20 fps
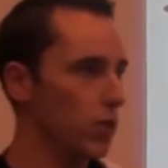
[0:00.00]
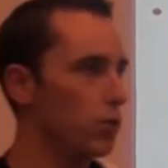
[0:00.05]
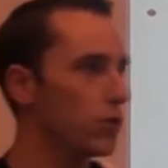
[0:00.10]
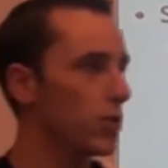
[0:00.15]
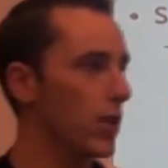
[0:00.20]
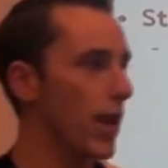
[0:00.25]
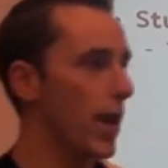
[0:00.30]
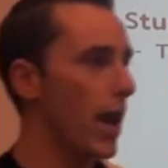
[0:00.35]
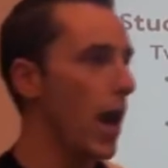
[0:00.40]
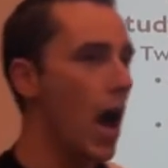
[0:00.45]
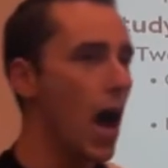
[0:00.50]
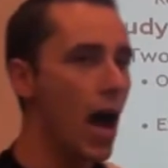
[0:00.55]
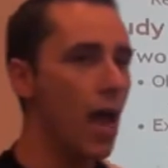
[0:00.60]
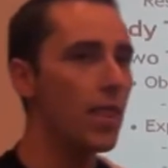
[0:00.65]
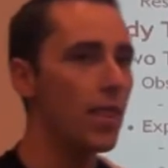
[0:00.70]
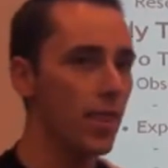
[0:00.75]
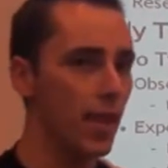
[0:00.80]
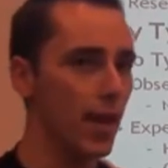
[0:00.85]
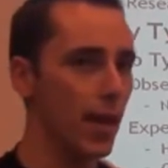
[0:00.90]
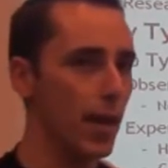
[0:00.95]
You say, I
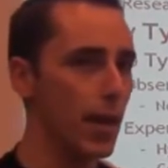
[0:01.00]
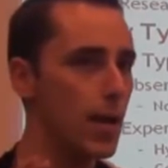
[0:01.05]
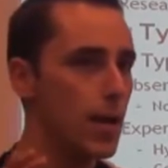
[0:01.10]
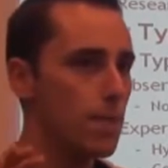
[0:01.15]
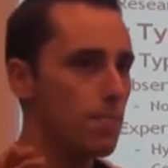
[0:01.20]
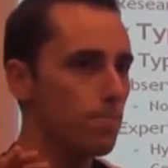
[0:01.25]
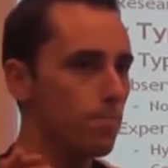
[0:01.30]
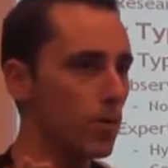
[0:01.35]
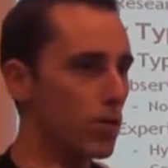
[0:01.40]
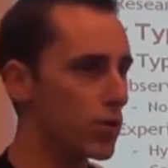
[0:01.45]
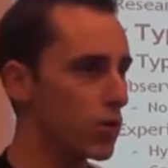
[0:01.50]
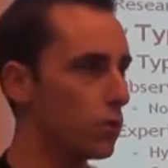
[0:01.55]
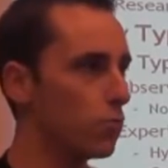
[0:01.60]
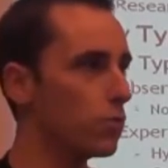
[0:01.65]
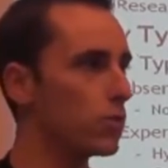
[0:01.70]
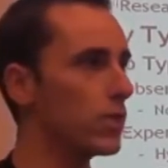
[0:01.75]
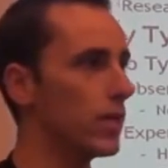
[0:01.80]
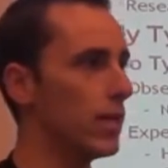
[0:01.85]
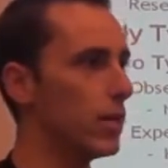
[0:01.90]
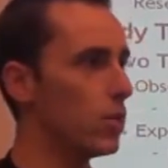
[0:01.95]
think the
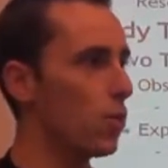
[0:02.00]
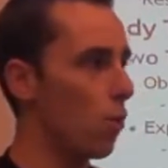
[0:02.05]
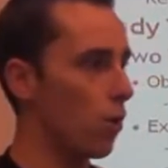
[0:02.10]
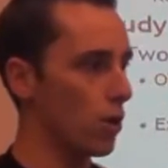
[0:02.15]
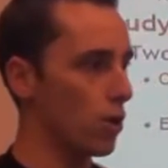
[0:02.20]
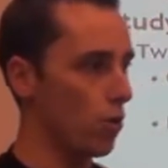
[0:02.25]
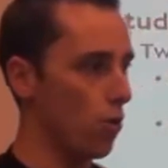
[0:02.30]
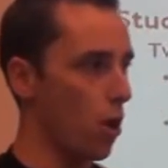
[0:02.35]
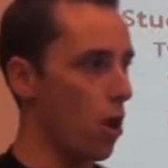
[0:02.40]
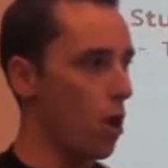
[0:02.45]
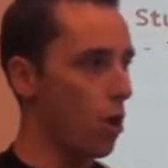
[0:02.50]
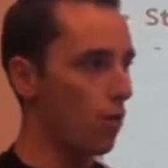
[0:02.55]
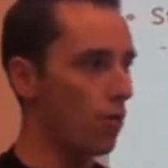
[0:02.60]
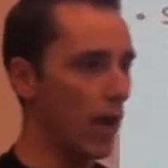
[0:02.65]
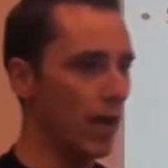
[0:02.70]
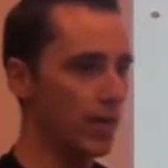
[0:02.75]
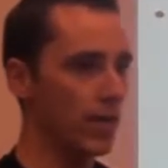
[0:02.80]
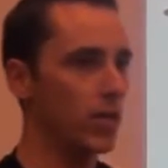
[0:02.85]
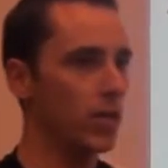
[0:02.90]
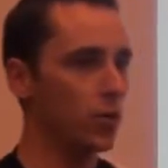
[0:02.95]
students in York are all
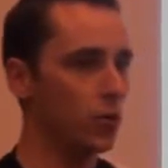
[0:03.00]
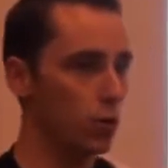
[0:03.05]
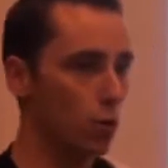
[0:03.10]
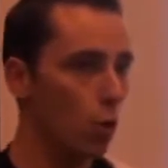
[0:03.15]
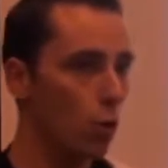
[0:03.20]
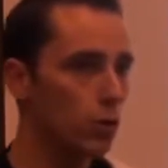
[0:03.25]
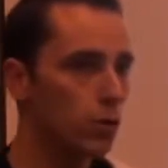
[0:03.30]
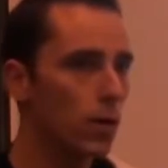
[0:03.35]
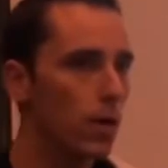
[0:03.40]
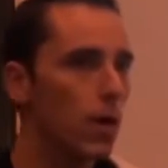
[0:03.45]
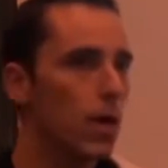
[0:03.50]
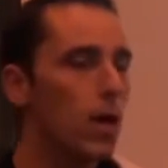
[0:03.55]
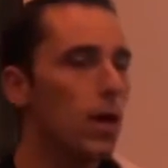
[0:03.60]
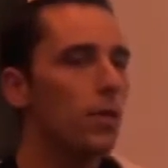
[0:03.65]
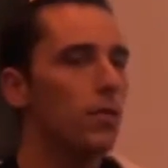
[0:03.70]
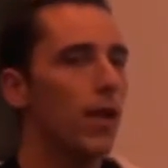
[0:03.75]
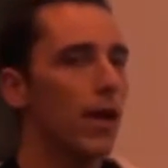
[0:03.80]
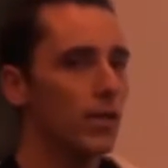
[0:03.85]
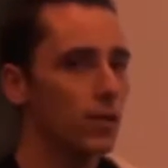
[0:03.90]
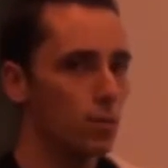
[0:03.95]
19 years old.
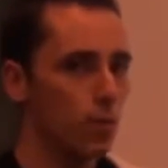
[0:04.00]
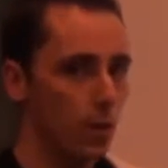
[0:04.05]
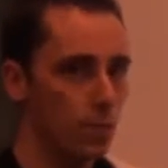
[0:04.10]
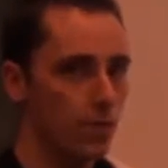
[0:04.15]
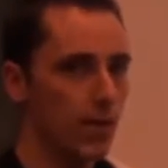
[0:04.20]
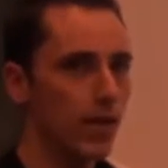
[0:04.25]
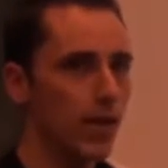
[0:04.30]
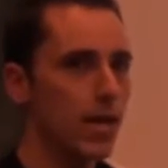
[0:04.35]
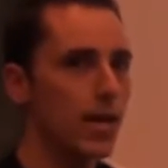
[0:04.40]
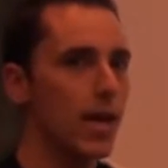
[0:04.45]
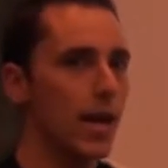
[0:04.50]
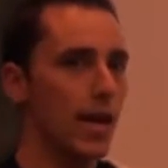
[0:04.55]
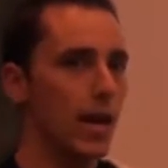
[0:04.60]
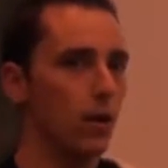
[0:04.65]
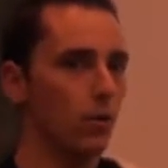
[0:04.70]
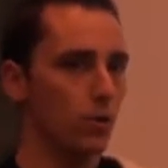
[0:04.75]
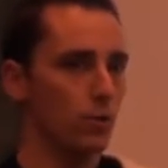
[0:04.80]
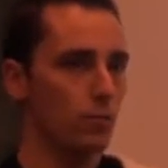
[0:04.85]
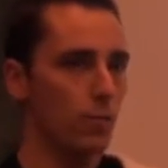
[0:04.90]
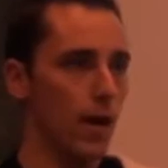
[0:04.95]
That's what I'm thinking, and
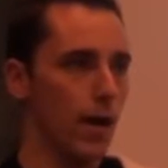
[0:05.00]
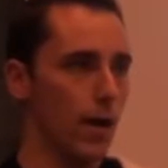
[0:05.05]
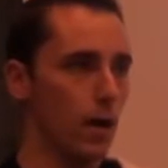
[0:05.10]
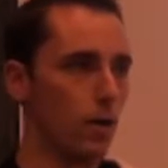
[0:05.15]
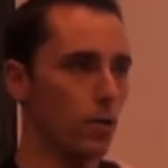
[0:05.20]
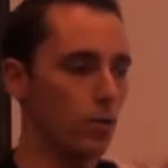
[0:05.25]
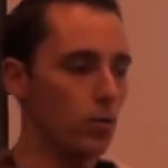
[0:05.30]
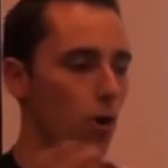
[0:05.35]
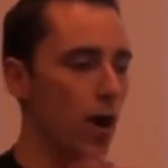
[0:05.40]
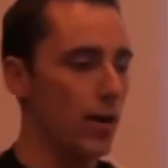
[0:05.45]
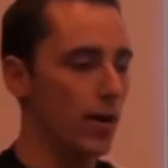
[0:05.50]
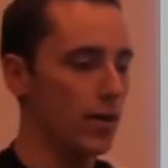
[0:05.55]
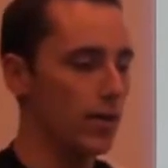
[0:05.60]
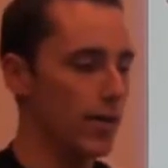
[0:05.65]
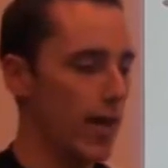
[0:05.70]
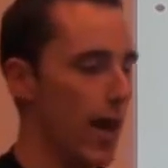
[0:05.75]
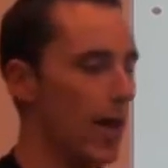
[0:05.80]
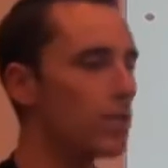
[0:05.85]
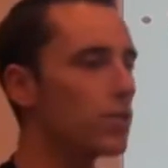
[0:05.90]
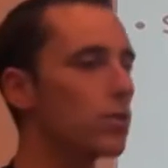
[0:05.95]
I'll try to
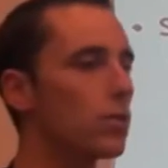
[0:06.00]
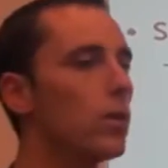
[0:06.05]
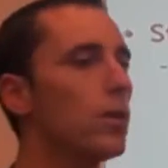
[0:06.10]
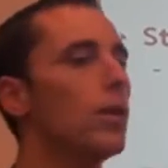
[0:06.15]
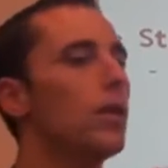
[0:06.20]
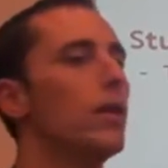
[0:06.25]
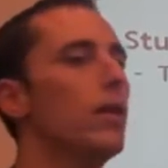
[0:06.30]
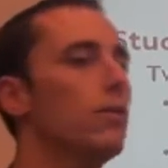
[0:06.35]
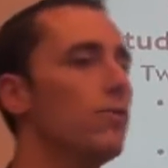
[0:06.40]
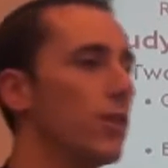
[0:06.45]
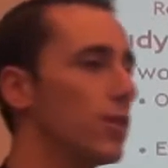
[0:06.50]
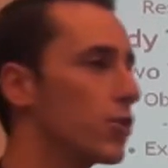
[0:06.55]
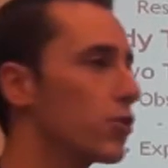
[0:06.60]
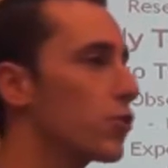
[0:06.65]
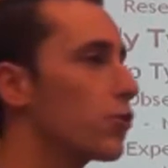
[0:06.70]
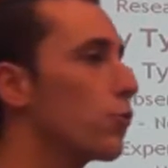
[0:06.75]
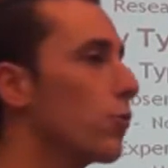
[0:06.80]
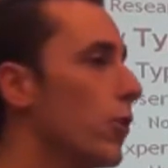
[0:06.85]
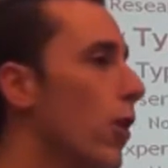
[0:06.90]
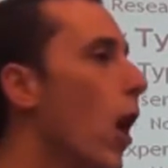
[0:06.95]
test if that's
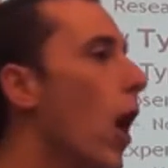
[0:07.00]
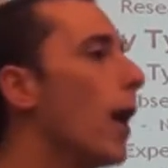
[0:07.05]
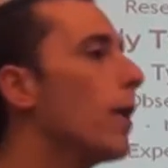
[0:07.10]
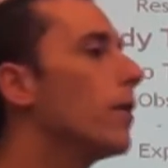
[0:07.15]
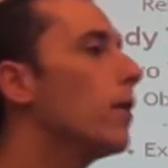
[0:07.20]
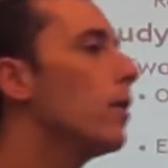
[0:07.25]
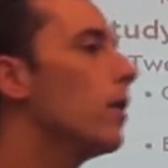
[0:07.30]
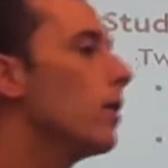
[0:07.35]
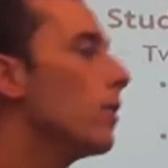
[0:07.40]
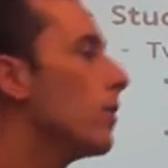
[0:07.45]
true or not.